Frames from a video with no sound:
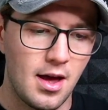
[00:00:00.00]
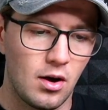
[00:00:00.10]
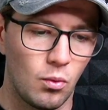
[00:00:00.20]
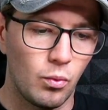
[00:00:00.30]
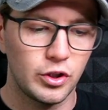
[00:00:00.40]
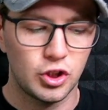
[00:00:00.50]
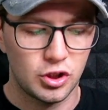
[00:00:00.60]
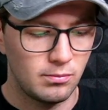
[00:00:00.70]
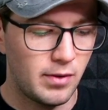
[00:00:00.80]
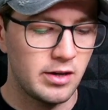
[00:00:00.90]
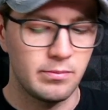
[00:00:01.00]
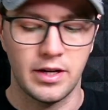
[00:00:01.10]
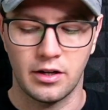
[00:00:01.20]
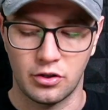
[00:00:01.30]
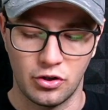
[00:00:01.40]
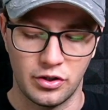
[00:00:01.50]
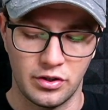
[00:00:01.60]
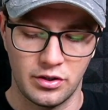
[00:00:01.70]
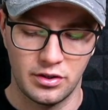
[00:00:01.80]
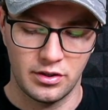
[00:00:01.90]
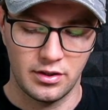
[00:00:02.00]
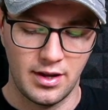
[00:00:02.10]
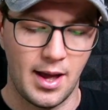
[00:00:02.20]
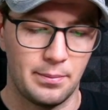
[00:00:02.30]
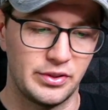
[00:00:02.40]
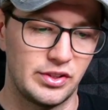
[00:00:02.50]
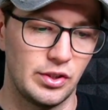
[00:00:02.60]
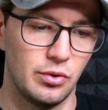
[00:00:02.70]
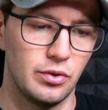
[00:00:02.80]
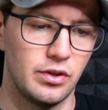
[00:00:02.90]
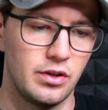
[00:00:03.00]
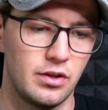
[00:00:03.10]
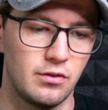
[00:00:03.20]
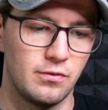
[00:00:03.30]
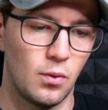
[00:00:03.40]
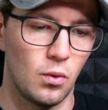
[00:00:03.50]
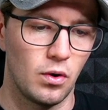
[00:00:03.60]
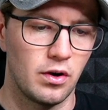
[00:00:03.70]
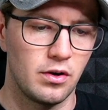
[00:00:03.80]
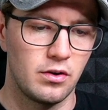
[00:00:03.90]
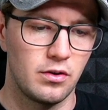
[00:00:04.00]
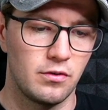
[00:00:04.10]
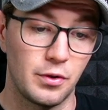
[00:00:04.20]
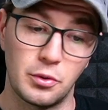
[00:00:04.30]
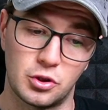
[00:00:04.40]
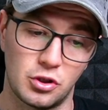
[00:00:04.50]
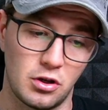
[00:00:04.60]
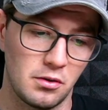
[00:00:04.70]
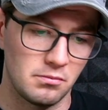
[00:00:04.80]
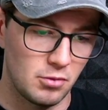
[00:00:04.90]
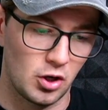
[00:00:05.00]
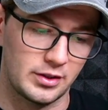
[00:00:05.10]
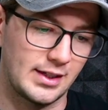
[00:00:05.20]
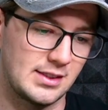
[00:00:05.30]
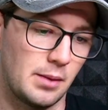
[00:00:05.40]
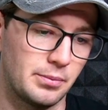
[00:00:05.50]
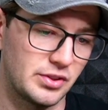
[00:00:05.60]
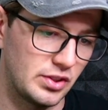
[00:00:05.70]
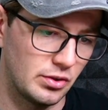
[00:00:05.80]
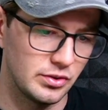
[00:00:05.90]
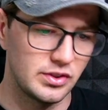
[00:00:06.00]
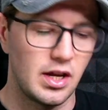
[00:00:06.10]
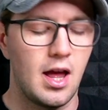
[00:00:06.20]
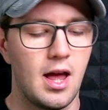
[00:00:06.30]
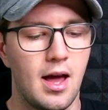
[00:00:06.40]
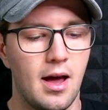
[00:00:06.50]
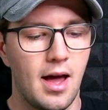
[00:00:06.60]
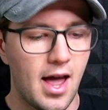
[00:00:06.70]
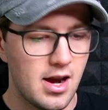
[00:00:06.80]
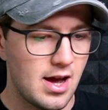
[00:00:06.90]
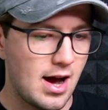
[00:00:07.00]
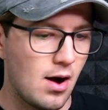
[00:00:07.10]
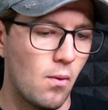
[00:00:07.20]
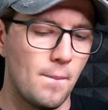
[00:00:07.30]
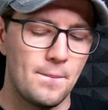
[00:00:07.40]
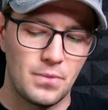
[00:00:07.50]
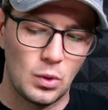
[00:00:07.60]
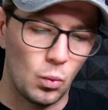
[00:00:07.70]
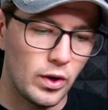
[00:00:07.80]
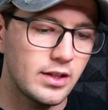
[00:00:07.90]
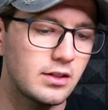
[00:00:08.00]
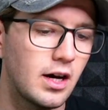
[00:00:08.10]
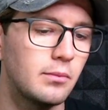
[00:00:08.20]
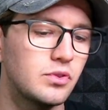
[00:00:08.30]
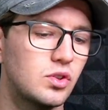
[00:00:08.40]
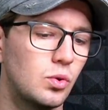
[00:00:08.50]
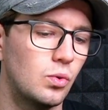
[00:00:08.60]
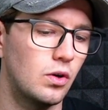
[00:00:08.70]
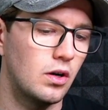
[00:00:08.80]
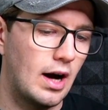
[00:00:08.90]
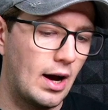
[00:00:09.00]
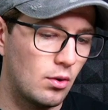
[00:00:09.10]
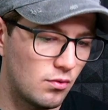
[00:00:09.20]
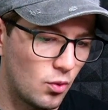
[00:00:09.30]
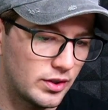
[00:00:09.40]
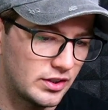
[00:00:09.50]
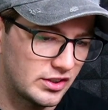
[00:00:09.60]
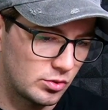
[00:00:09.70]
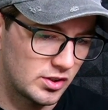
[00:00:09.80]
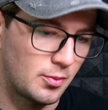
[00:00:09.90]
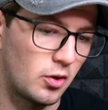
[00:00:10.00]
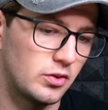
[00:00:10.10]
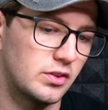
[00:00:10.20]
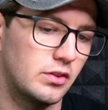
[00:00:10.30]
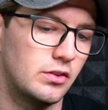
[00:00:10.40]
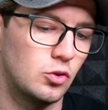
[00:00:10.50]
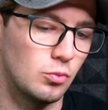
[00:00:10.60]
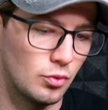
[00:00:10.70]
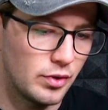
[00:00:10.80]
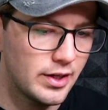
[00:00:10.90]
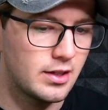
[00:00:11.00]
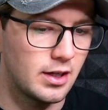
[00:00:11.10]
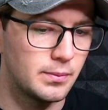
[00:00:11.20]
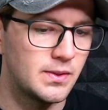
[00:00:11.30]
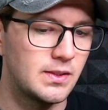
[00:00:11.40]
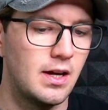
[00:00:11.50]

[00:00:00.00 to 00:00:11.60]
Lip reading: which might be a good episode for future podcast episodes. Anyhow, when it comes to how avoidance respond to breakups,